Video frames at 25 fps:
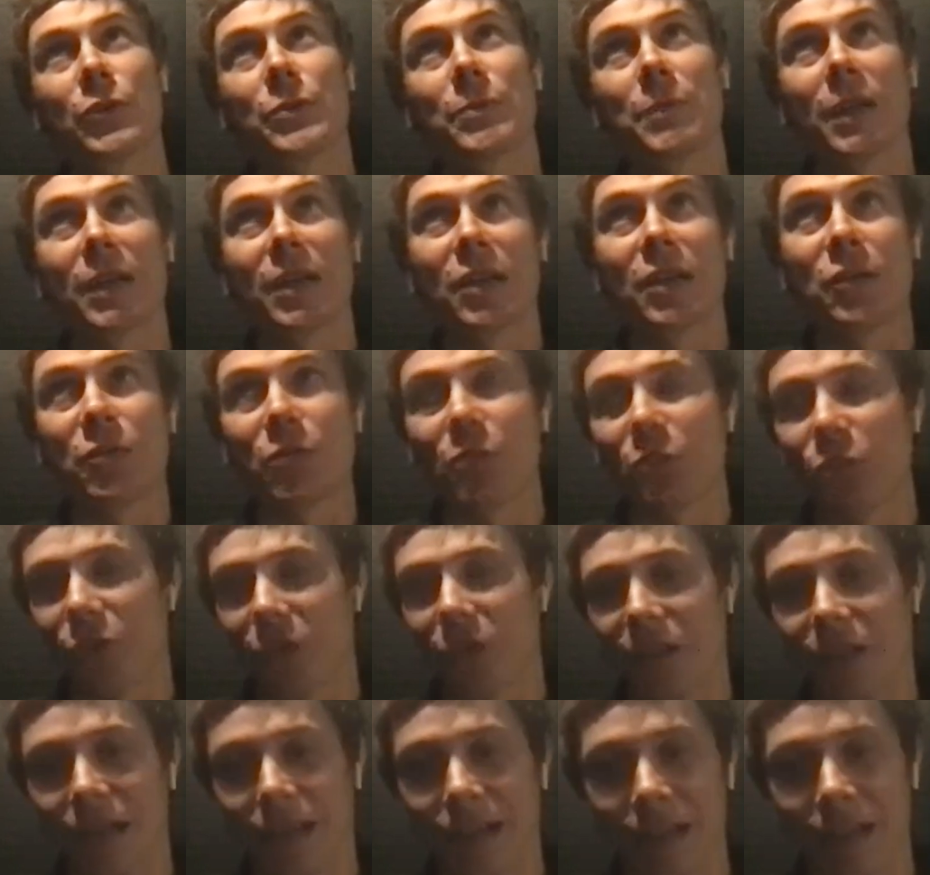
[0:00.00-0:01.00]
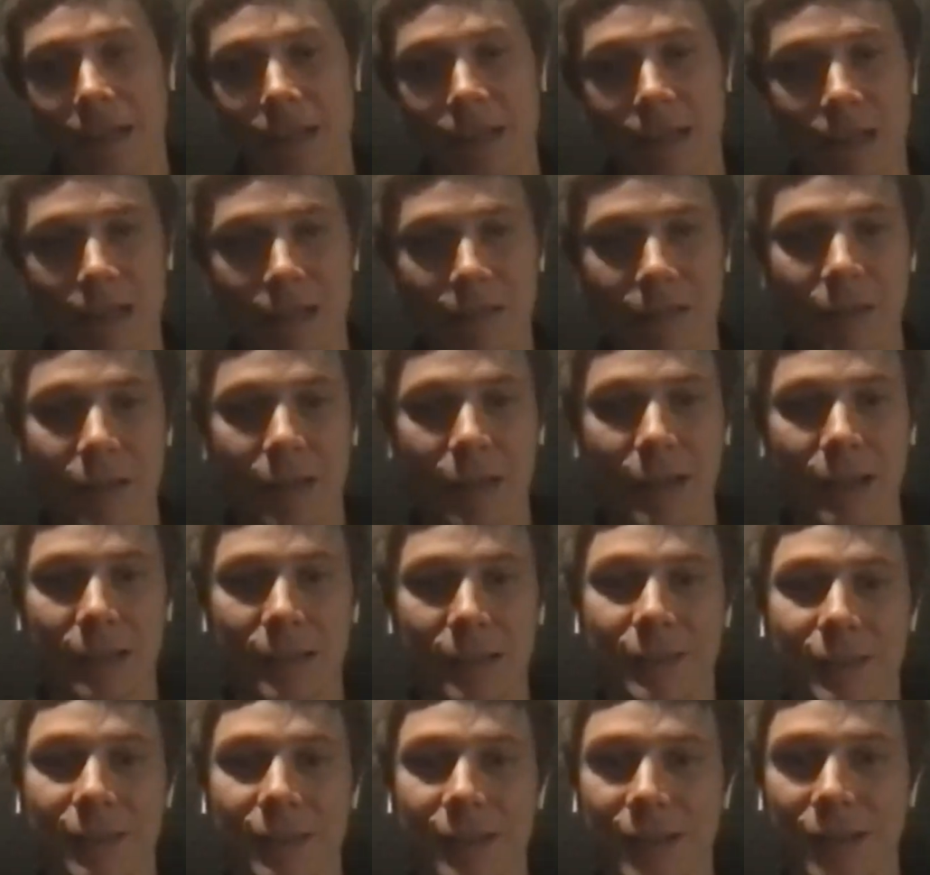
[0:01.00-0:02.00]
my co-founder and I have had
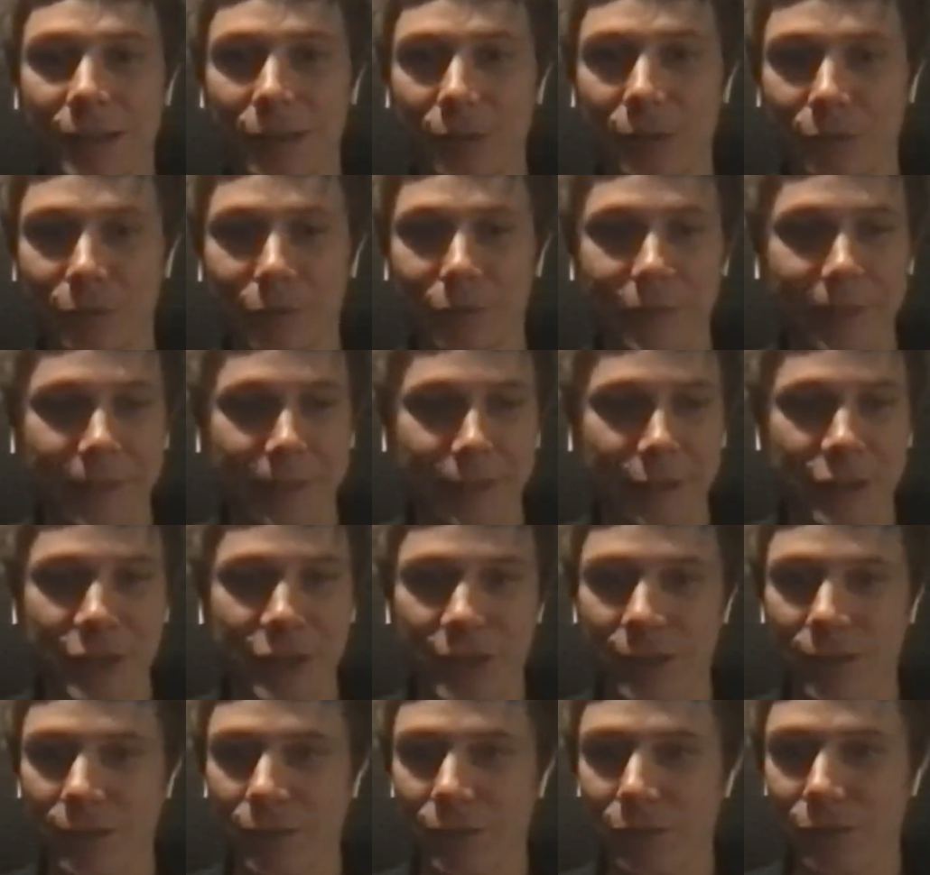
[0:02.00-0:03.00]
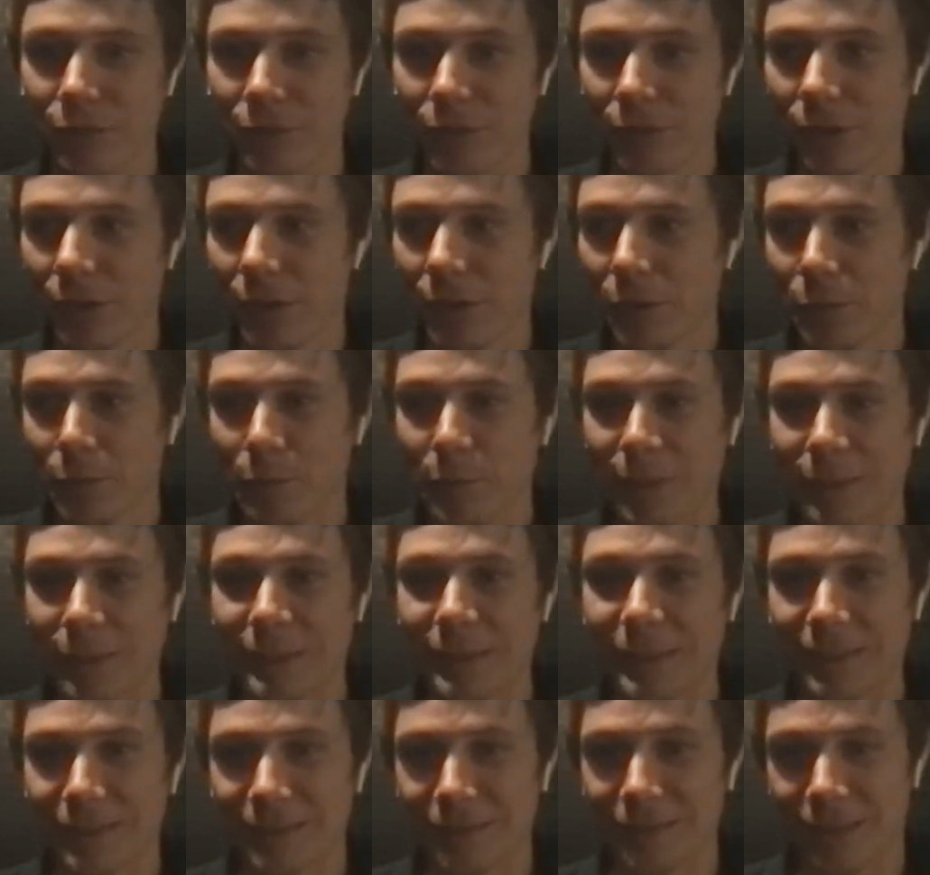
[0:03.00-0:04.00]
our fair share of
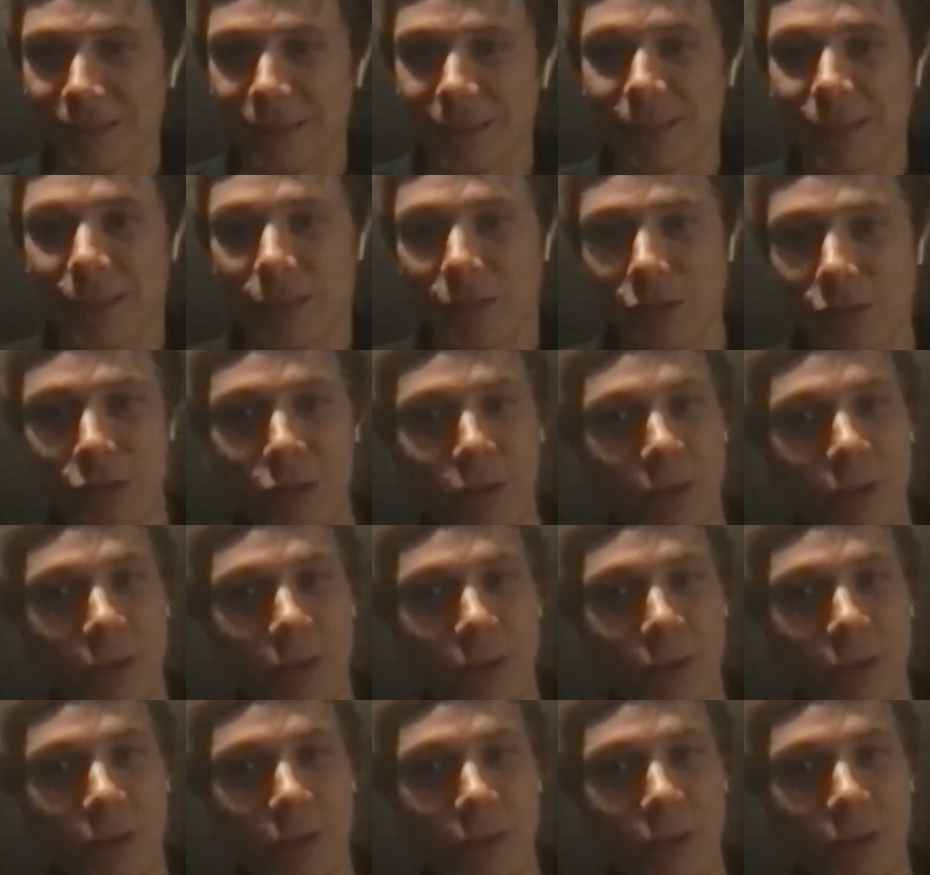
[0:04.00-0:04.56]
building data integration.